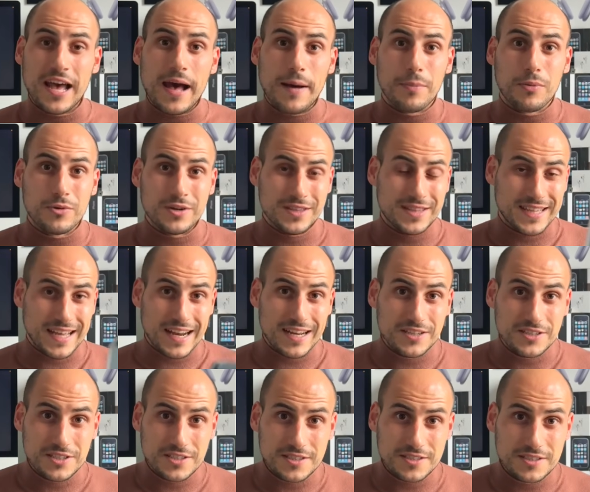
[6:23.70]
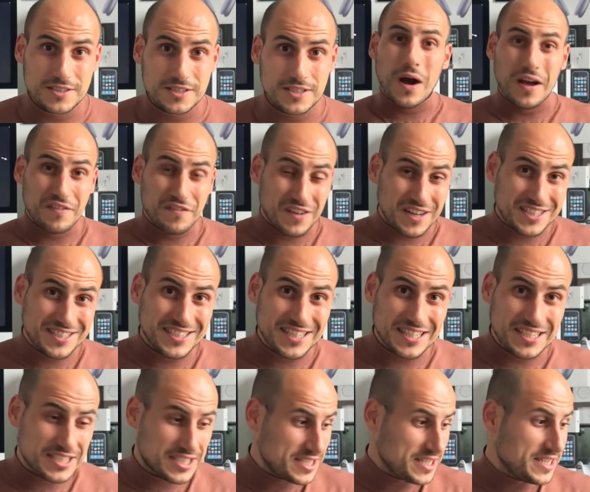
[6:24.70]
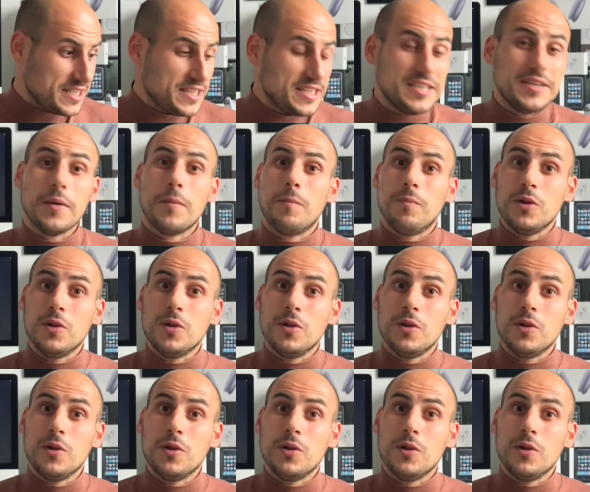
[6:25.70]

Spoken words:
Apple Intelligence, Wi-Fi 6E,